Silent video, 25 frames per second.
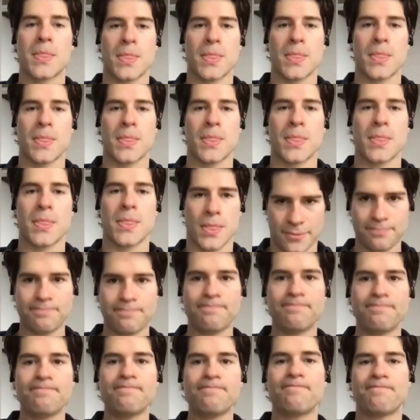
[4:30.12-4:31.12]

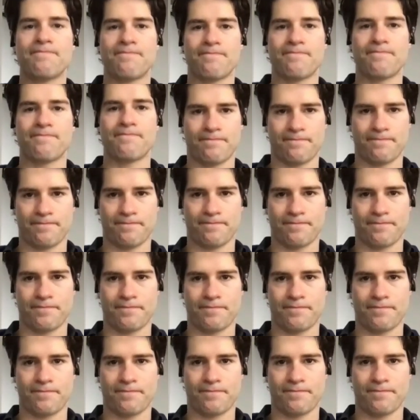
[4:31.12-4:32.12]

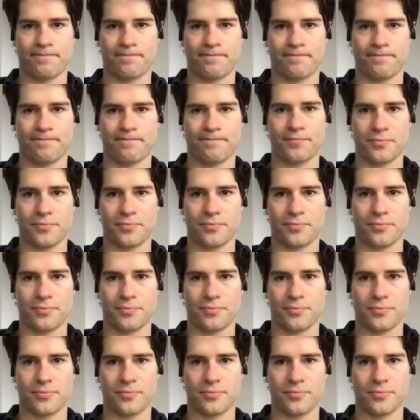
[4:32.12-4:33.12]

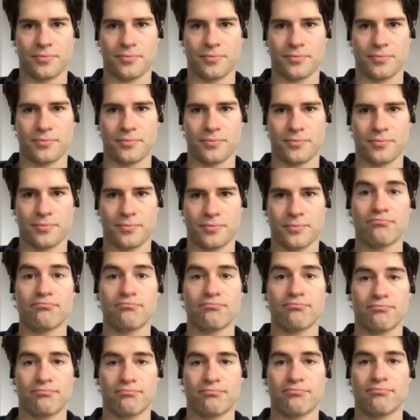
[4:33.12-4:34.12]

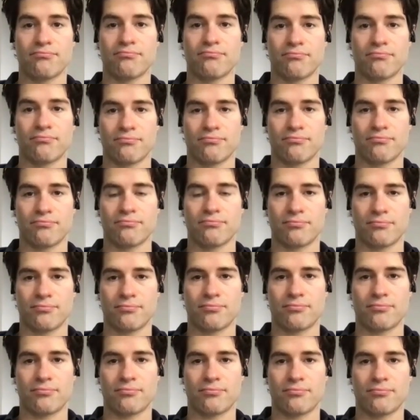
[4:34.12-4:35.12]

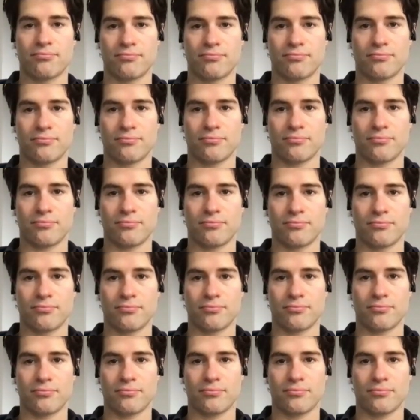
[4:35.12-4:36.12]

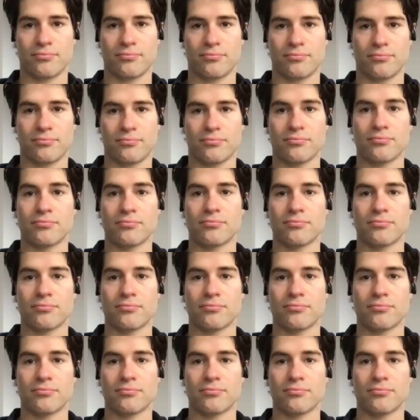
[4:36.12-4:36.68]
The person shown says nothing.